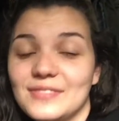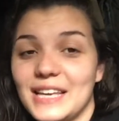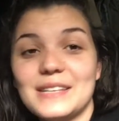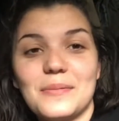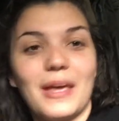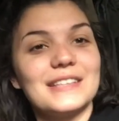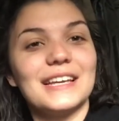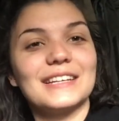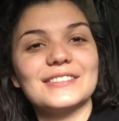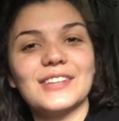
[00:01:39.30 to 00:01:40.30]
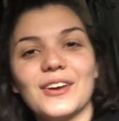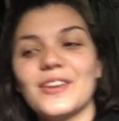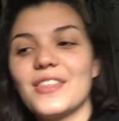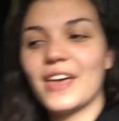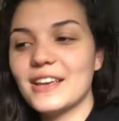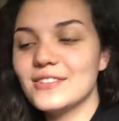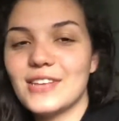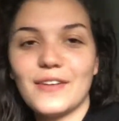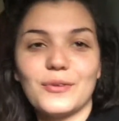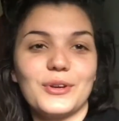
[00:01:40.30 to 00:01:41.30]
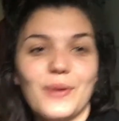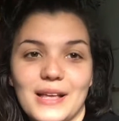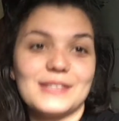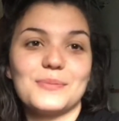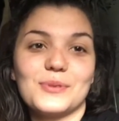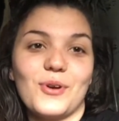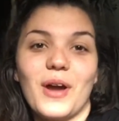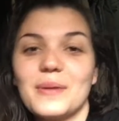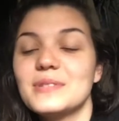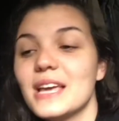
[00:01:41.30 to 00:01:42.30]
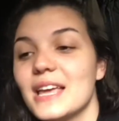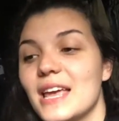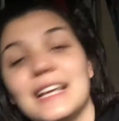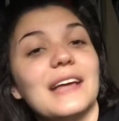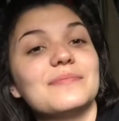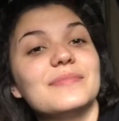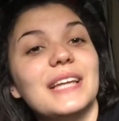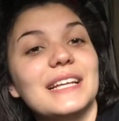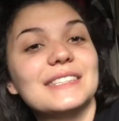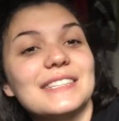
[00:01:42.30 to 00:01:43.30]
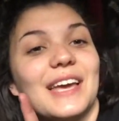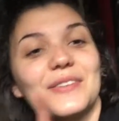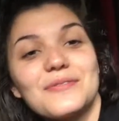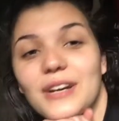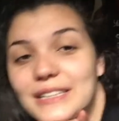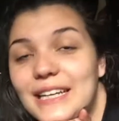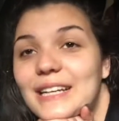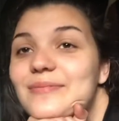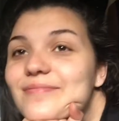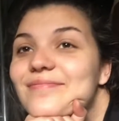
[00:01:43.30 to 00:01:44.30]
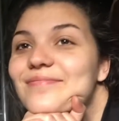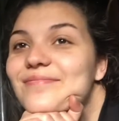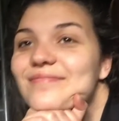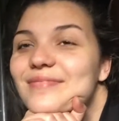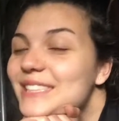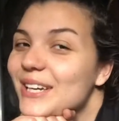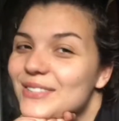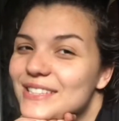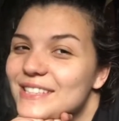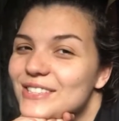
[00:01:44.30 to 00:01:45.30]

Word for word: is amazing so thank you to everyone who has subscribed yeah let's get ready to go to the